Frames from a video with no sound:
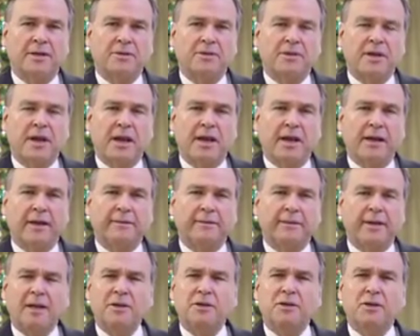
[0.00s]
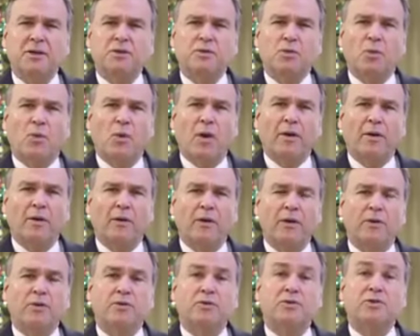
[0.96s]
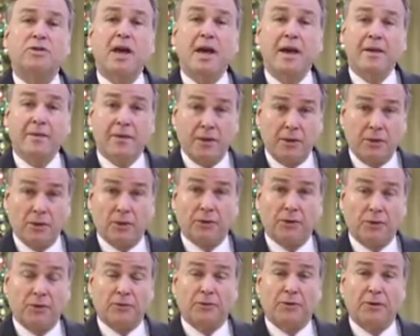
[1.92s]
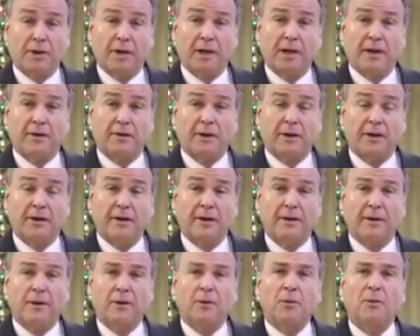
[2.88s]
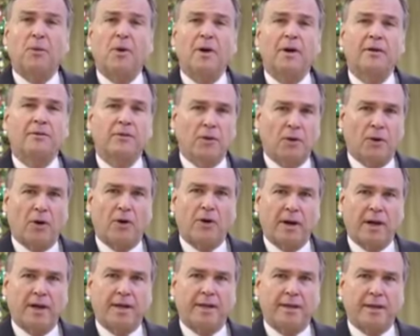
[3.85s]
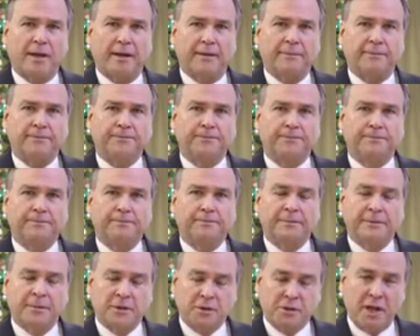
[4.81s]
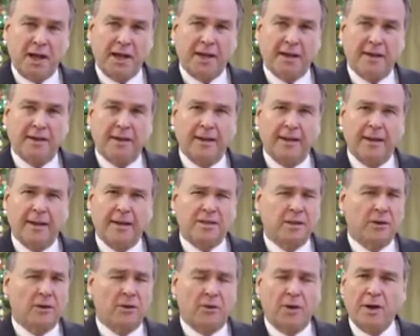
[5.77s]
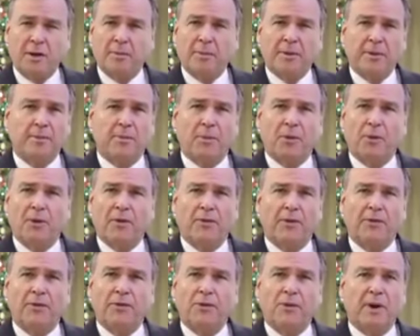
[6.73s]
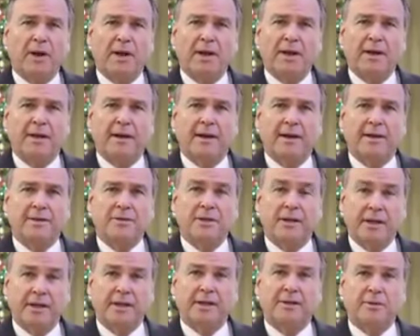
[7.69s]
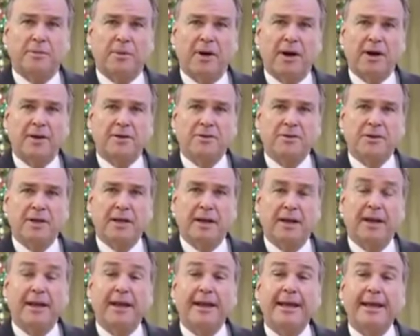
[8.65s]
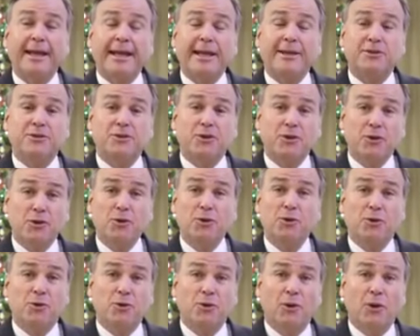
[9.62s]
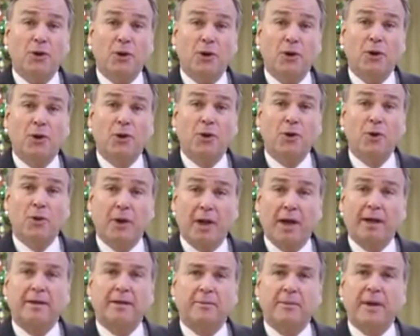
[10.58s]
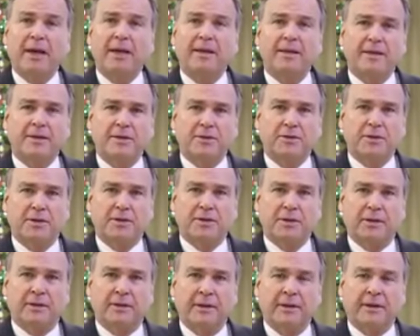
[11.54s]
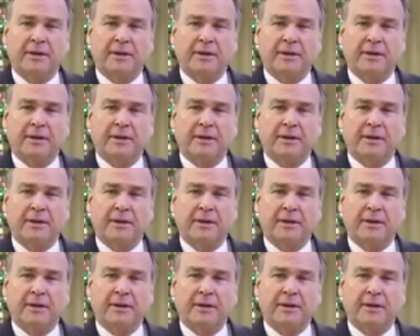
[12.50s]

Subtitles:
Say, not just what do you say that you'll do for the country, what have you already done? Second, it's incredibly important that you recognize that in a democracy, it's you who get to make the decision.